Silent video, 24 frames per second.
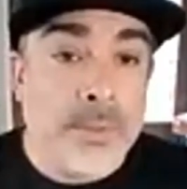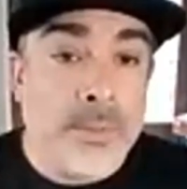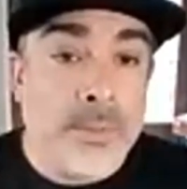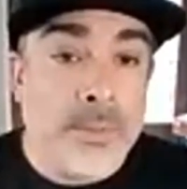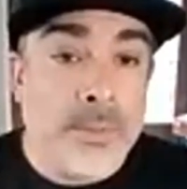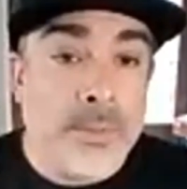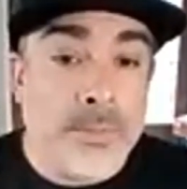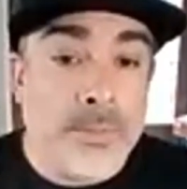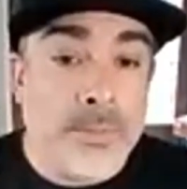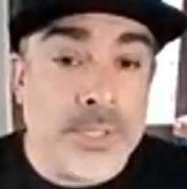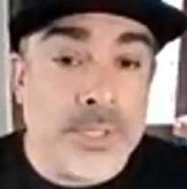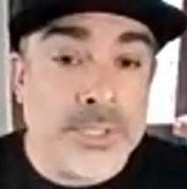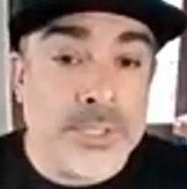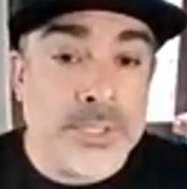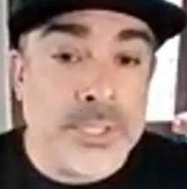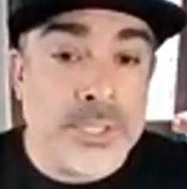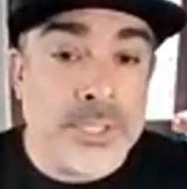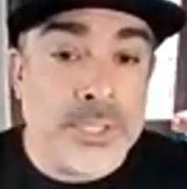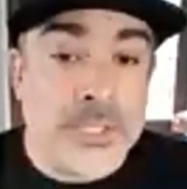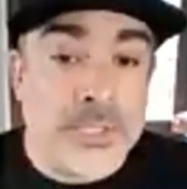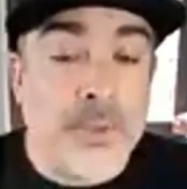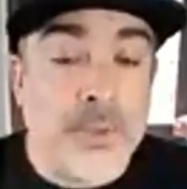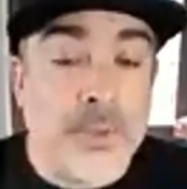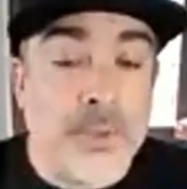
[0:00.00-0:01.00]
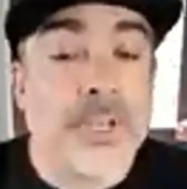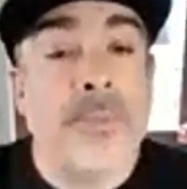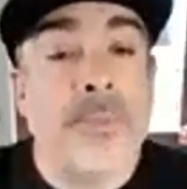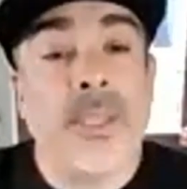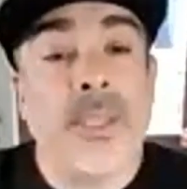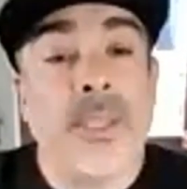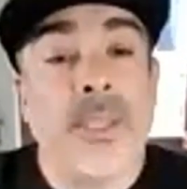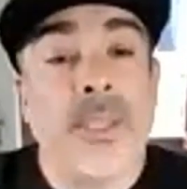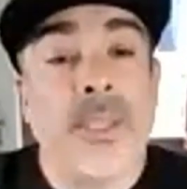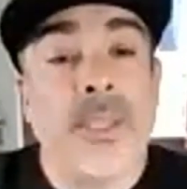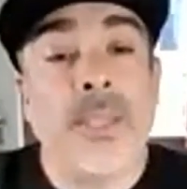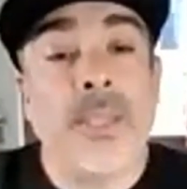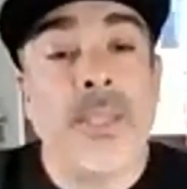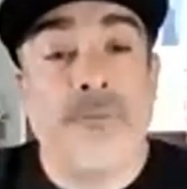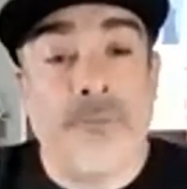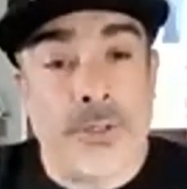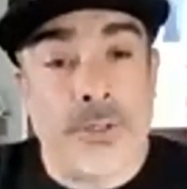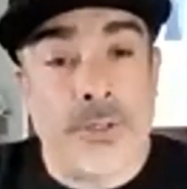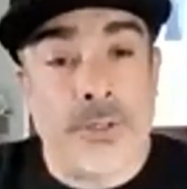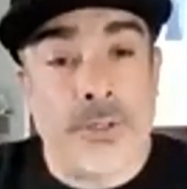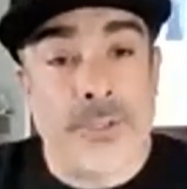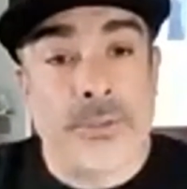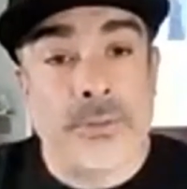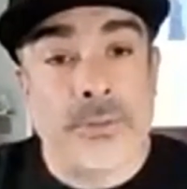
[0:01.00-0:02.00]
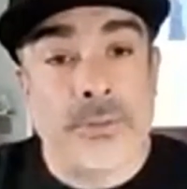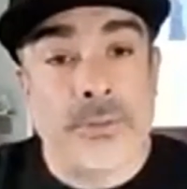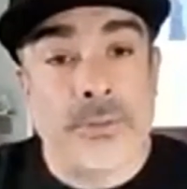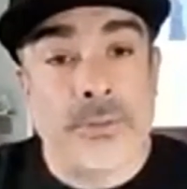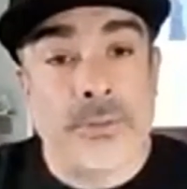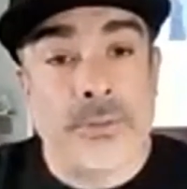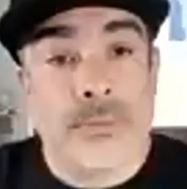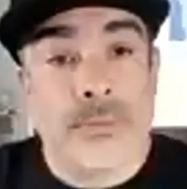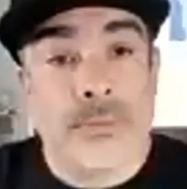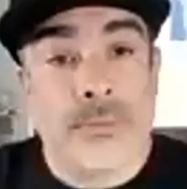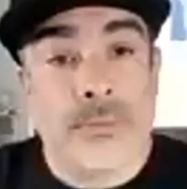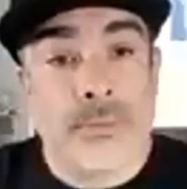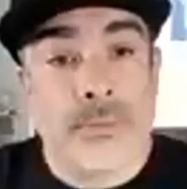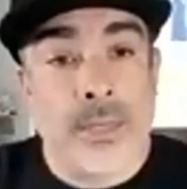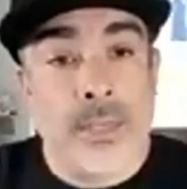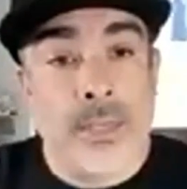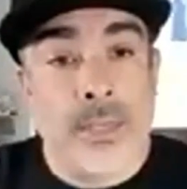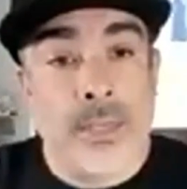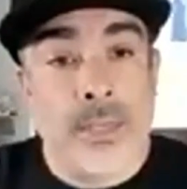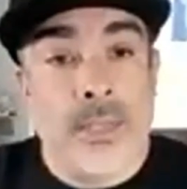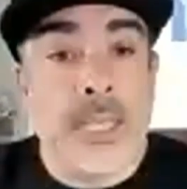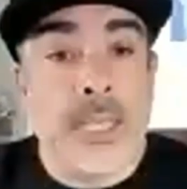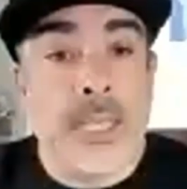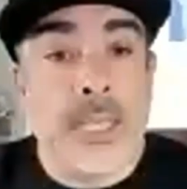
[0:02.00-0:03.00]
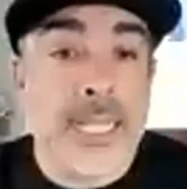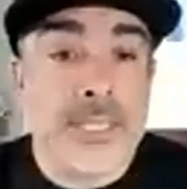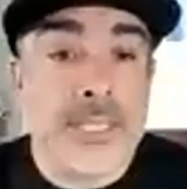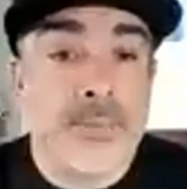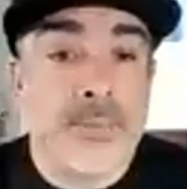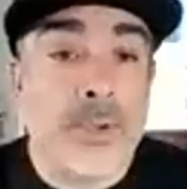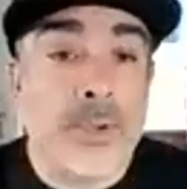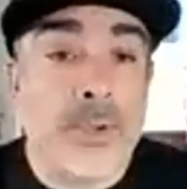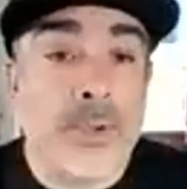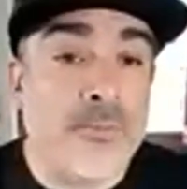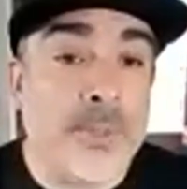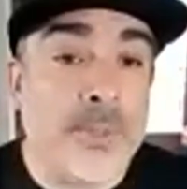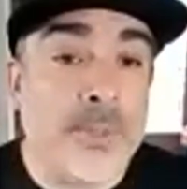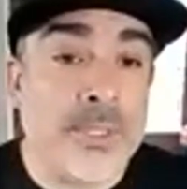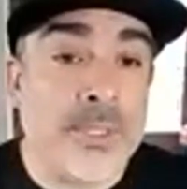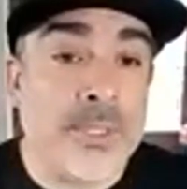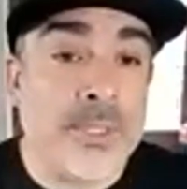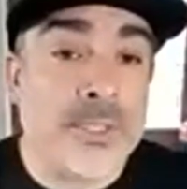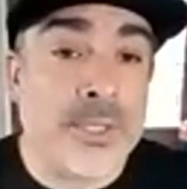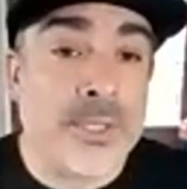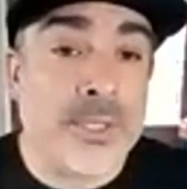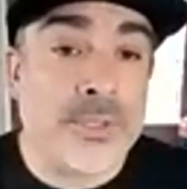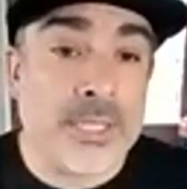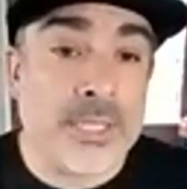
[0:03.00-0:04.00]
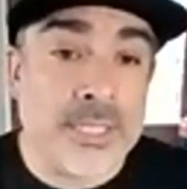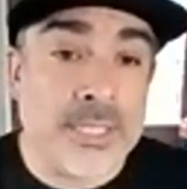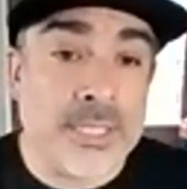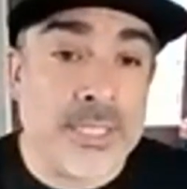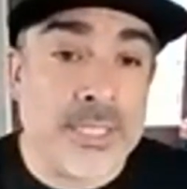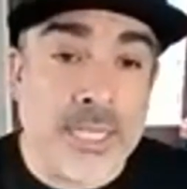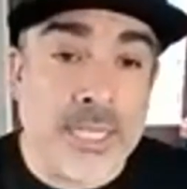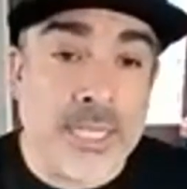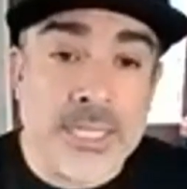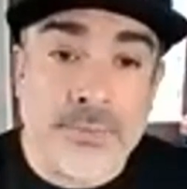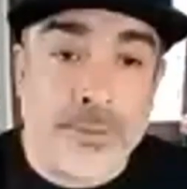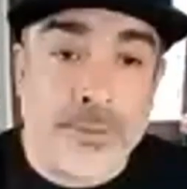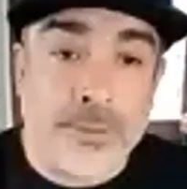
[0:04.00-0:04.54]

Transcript: which is putting people first right and that's why you've been so successful too